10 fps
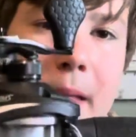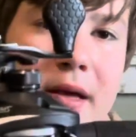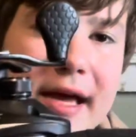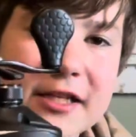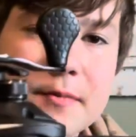
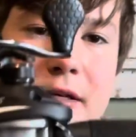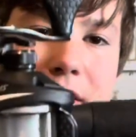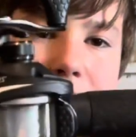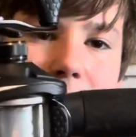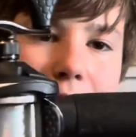XPs
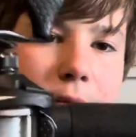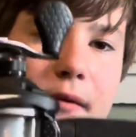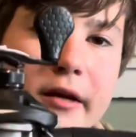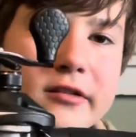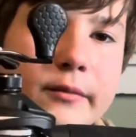or
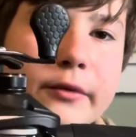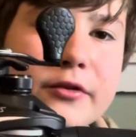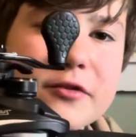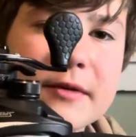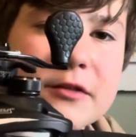custom Lew's
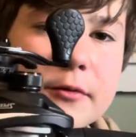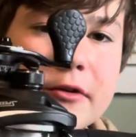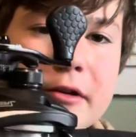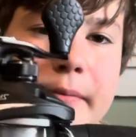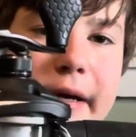Speed Spool you
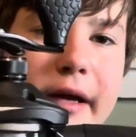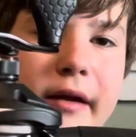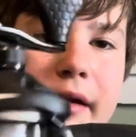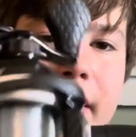can buy.